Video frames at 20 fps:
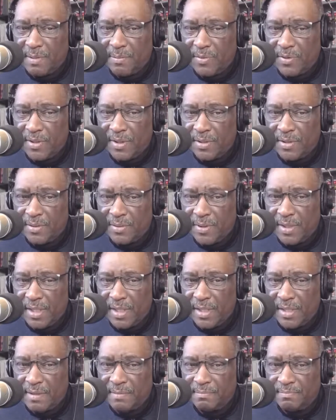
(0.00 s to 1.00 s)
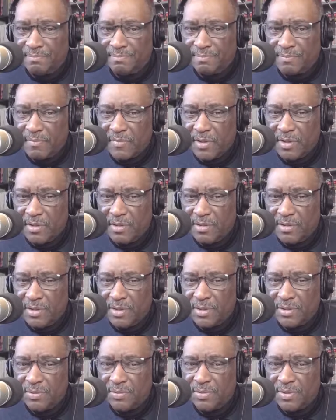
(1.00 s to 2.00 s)
Come on,
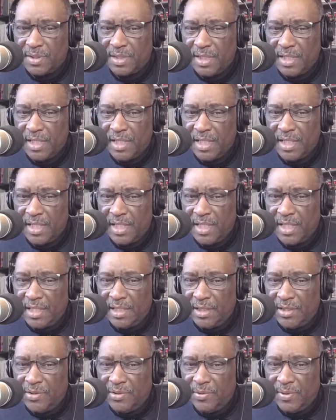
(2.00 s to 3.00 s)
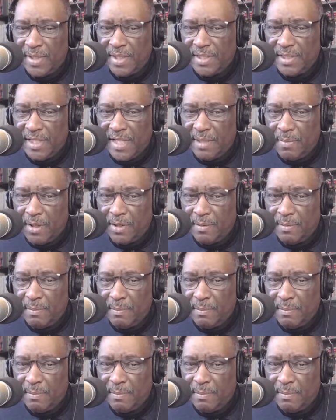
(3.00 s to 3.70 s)
shoot. Lou and